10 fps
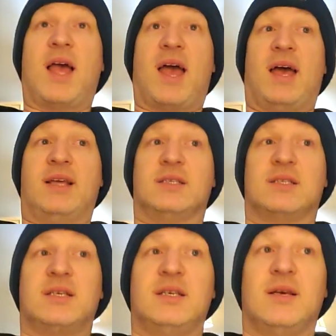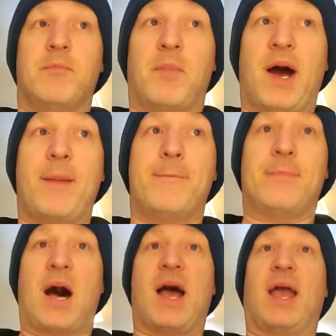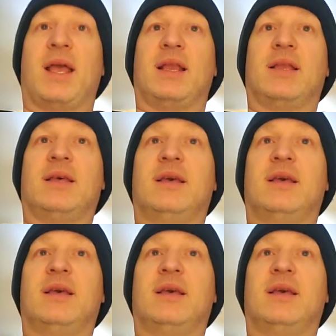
And my mind